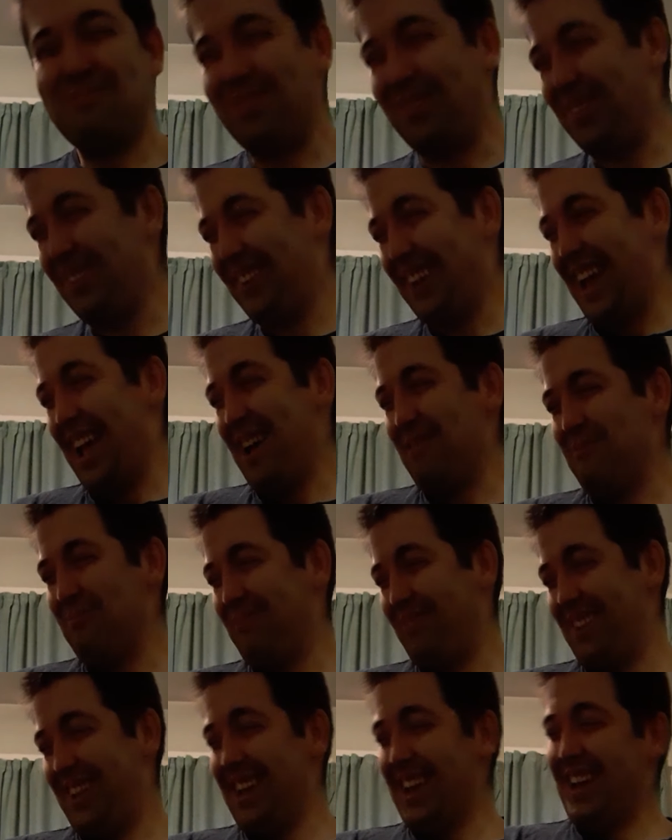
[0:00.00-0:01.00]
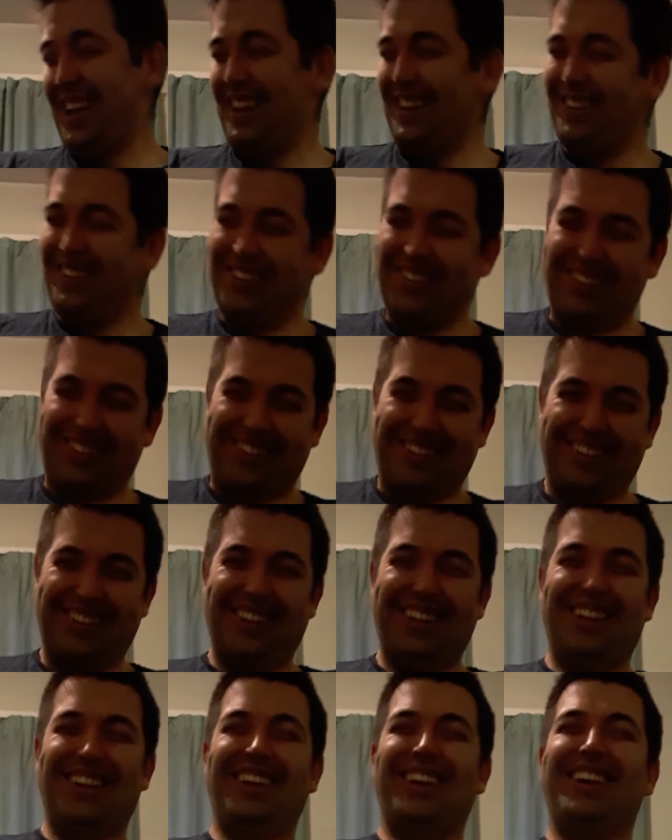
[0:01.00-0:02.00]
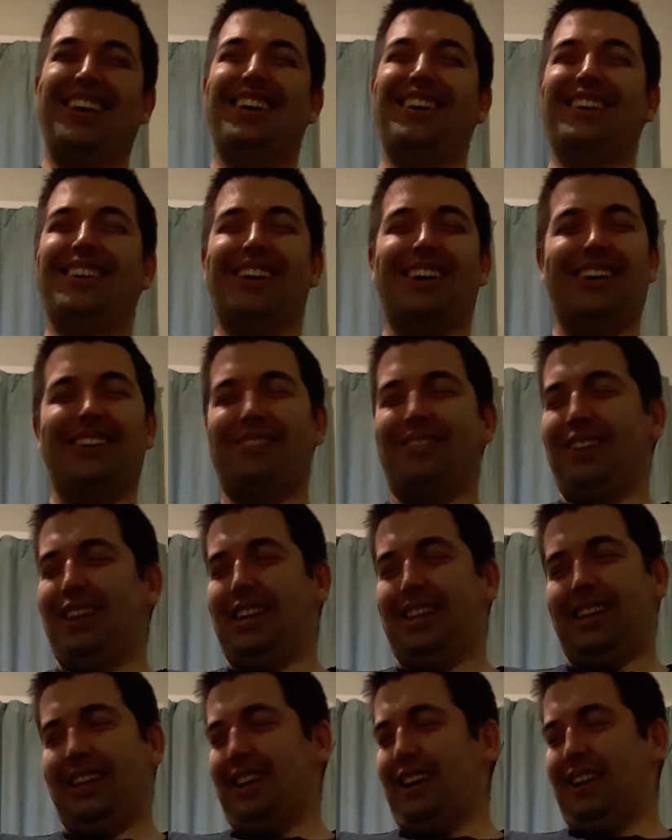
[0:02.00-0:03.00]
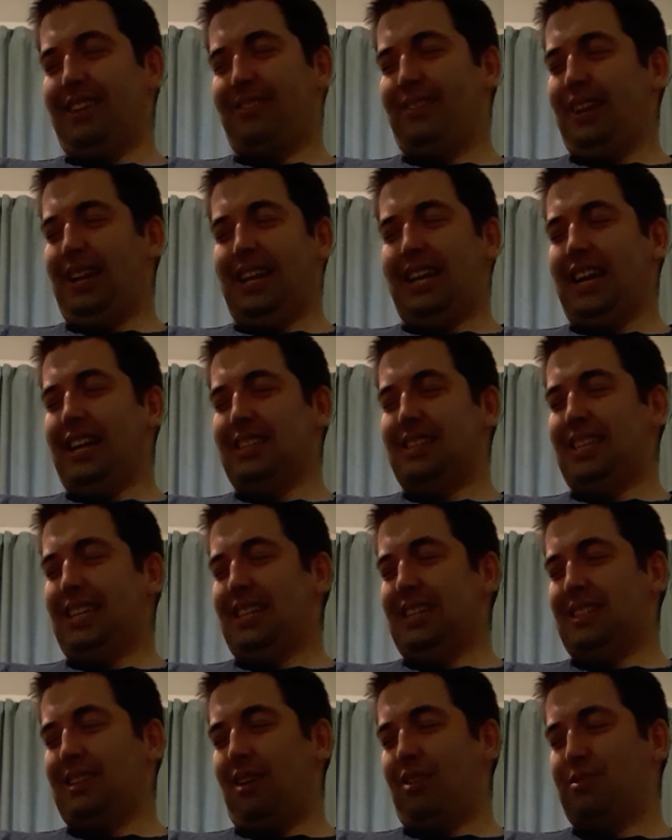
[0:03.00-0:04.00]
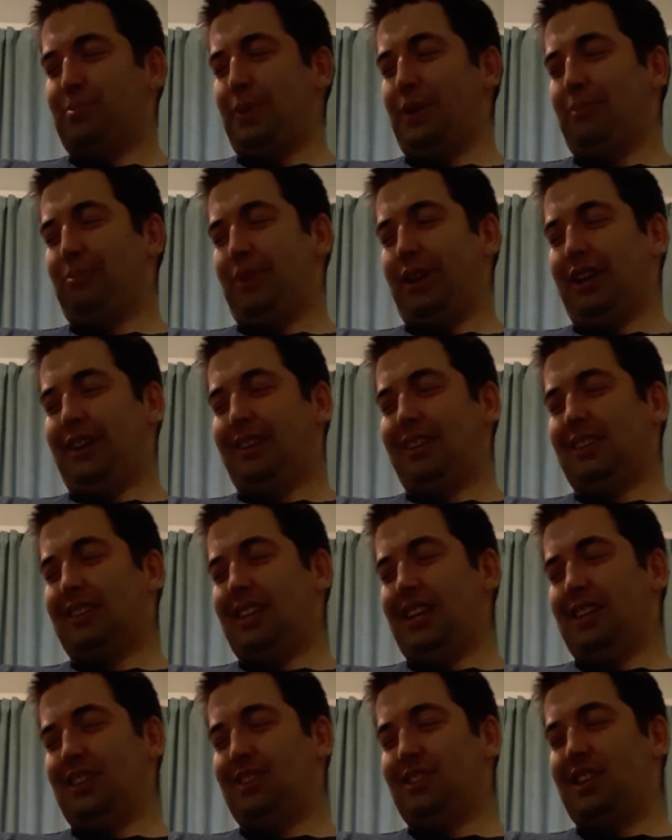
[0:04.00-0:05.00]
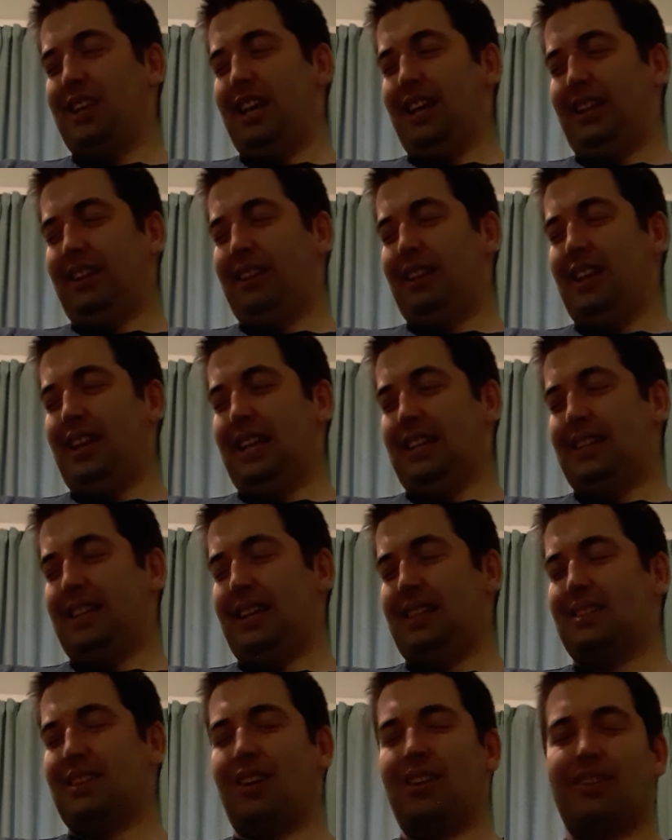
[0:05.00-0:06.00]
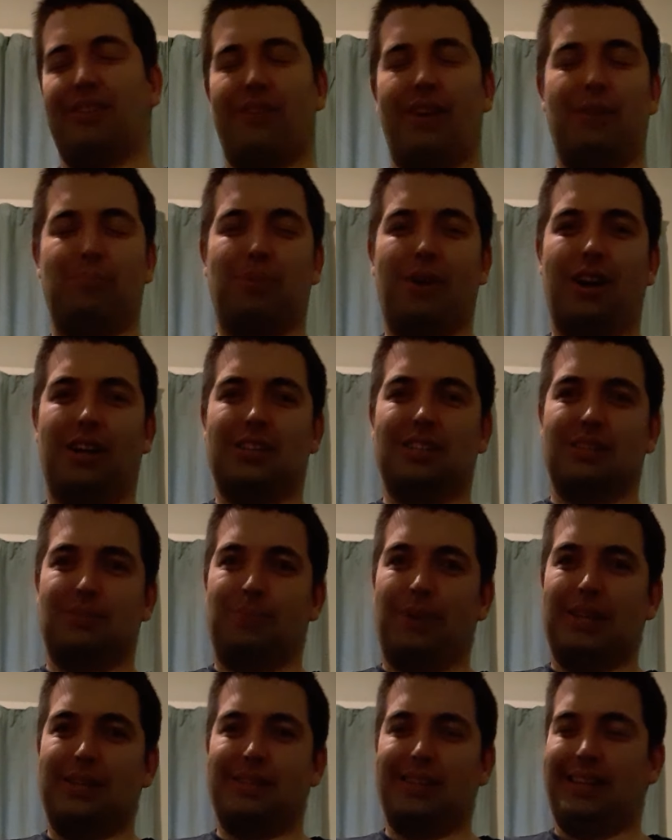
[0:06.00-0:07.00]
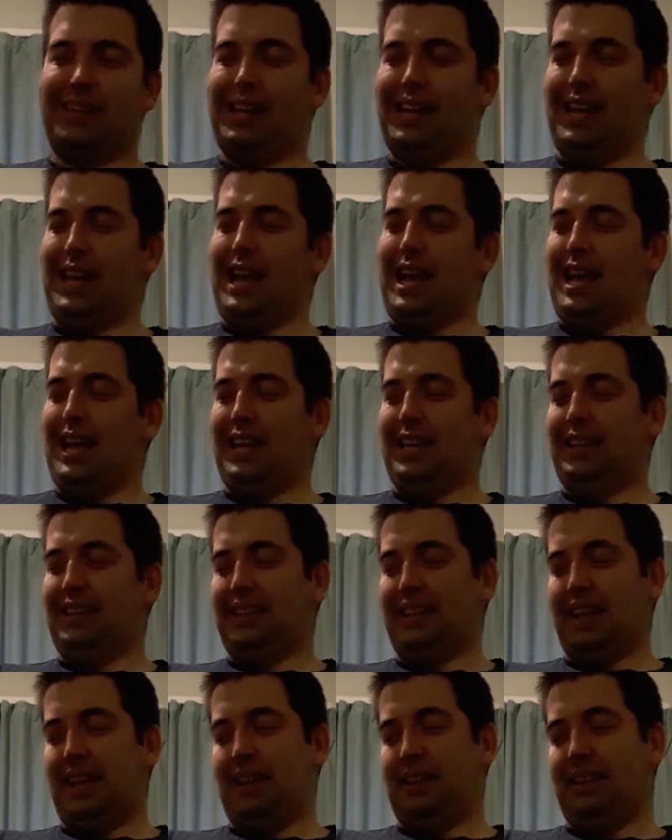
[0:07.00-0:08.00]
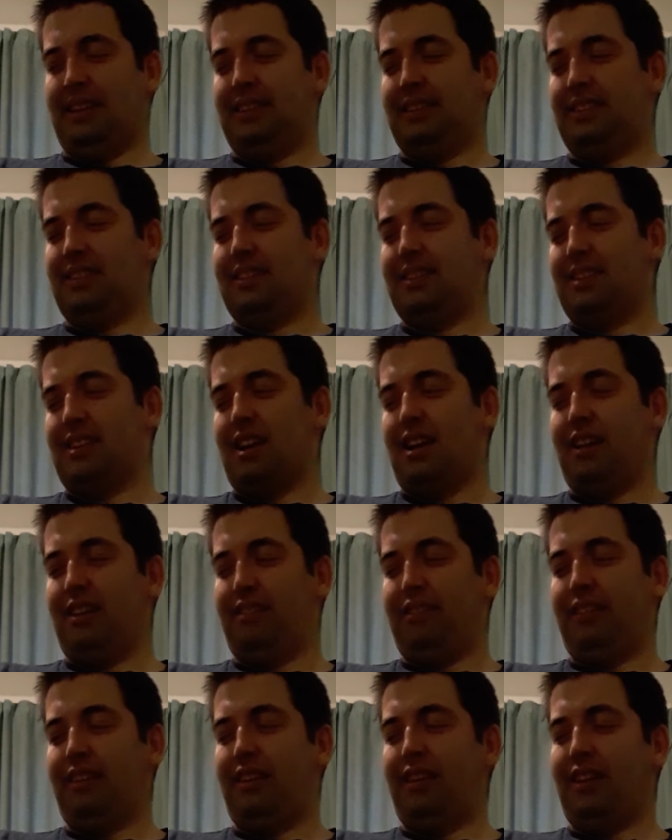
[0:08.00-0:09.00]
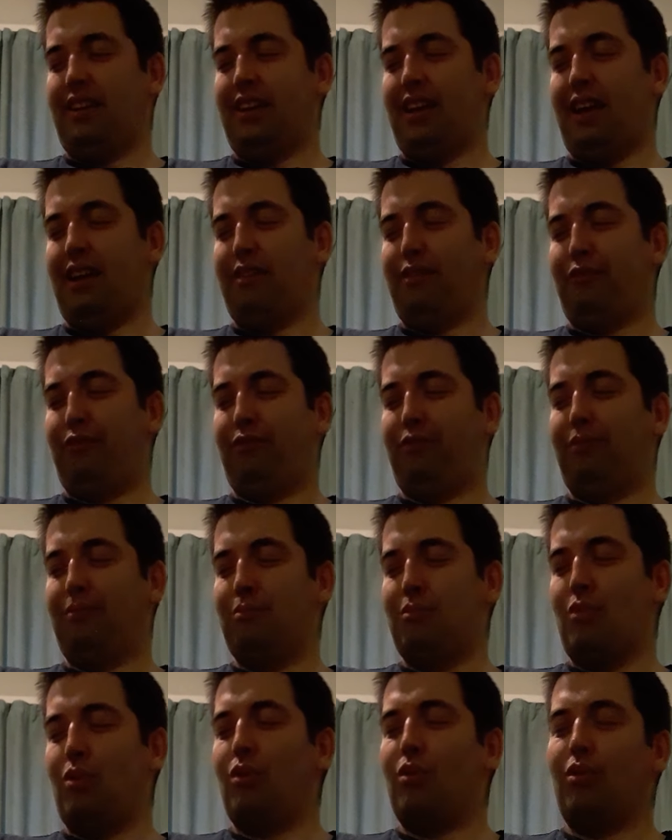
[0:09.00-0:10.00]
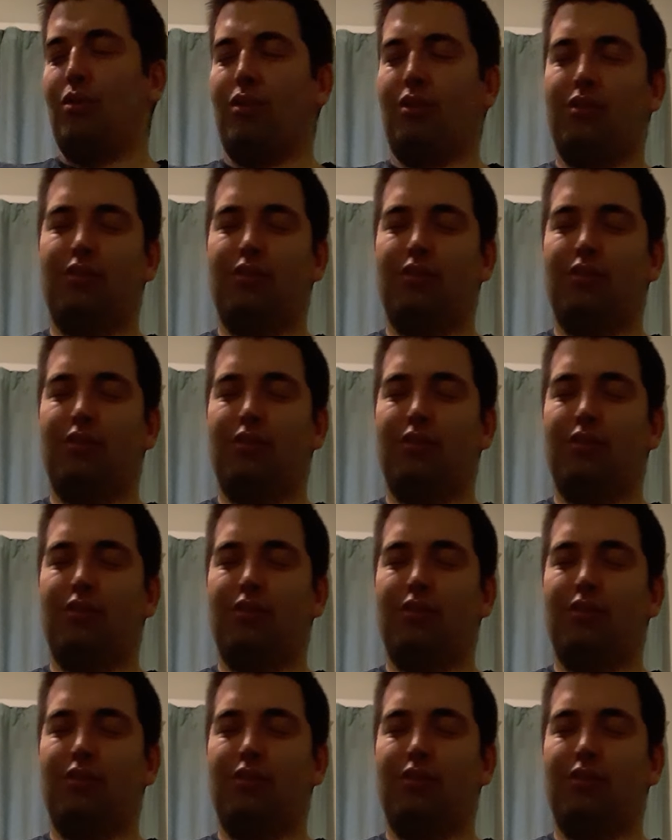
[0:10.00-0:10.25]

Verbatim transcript: but um, yeah, look at. I really, I really can't see this horse being better. It, it, it ticks all the right boxes basically, and uh, I have more